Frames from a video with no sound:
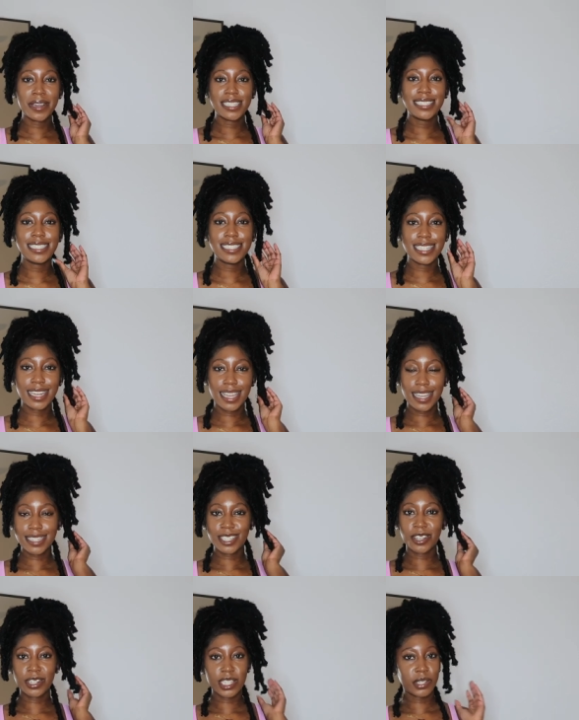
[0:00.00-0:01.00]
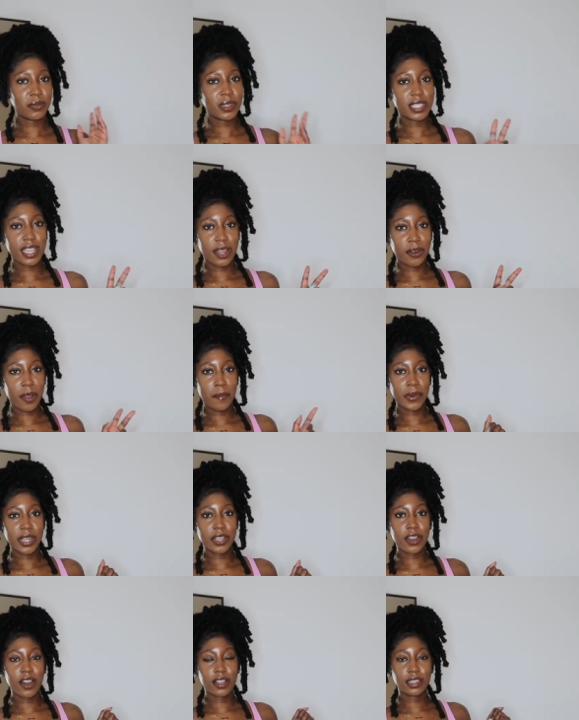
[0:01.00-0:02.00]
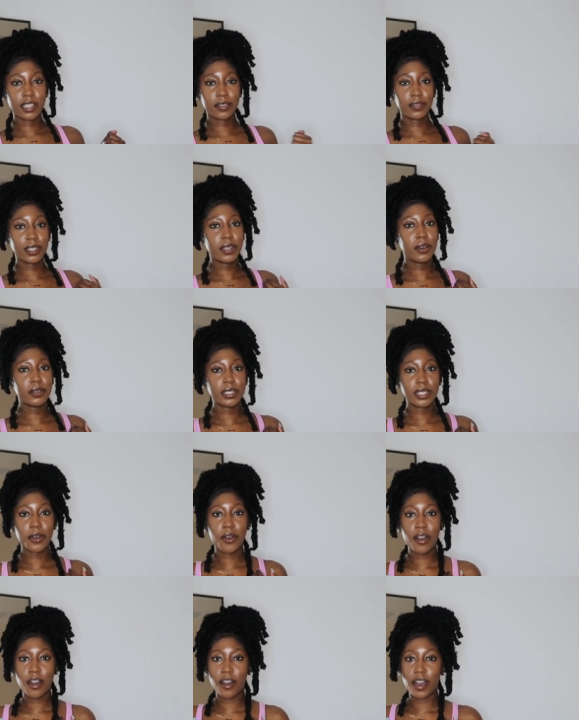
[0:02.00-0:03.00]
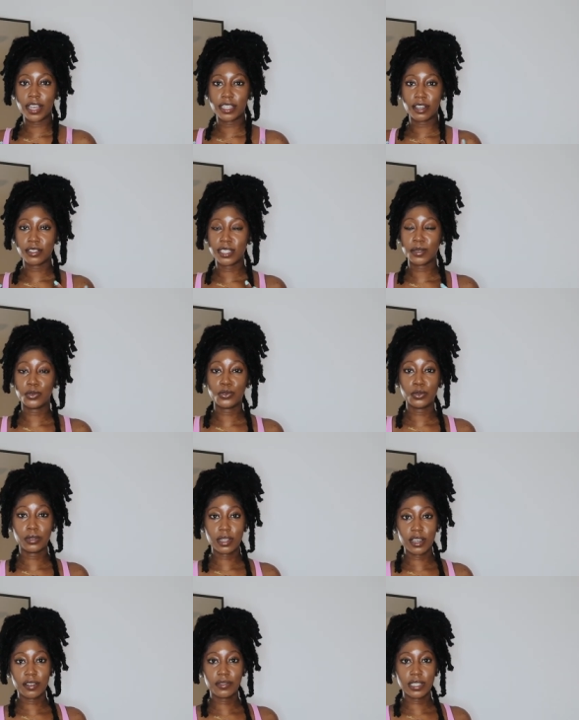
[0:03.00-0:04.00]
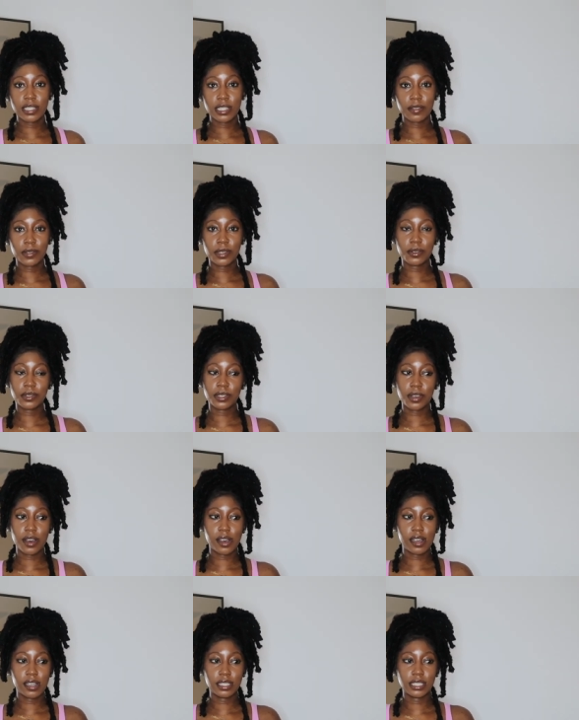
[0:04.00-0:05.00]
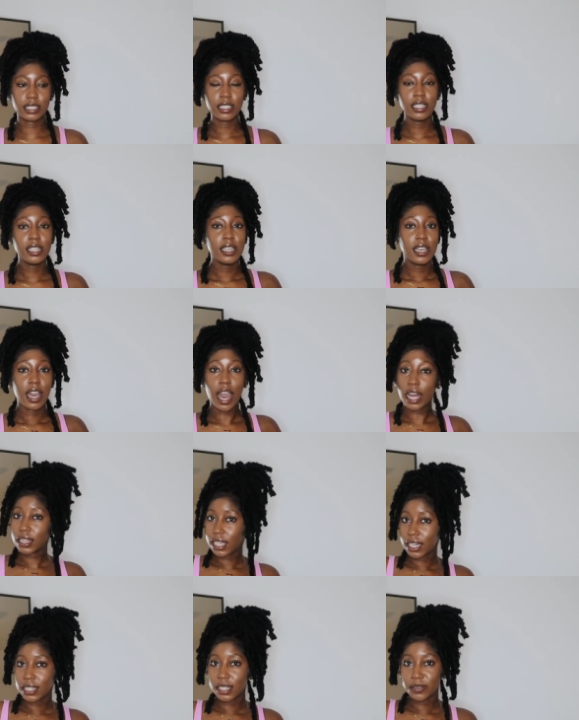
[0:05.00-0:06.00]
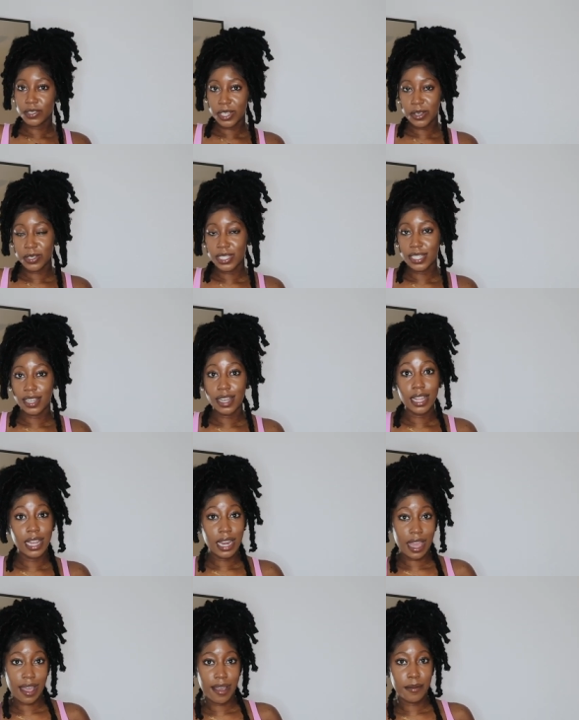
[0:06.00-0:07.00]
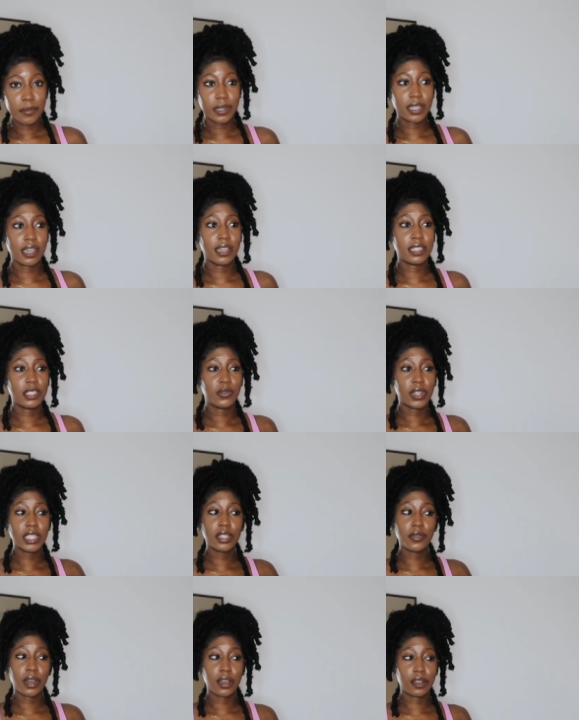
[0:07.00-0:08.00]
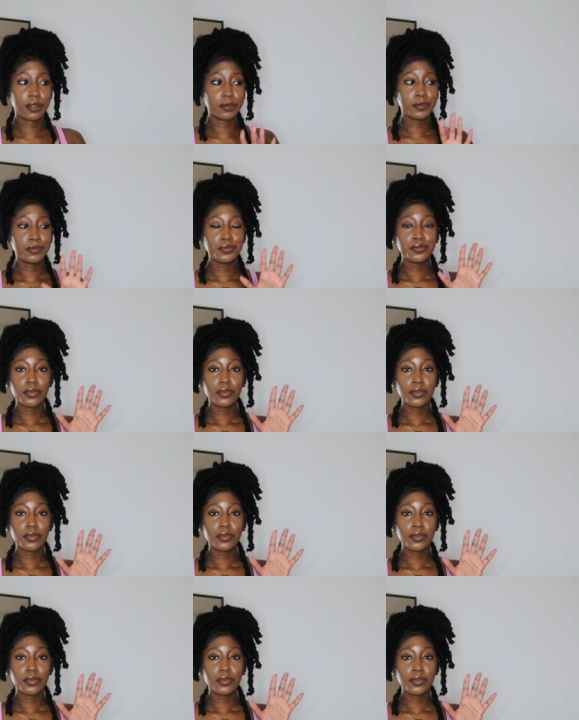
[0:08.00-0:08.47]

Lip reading: basically today, as y'all can see from the title, I'm bringing y'all a lovely wholesale haul. Y'all seem to love these lovely wholesale hauls. I like lovely wholesale a lot because, first of all,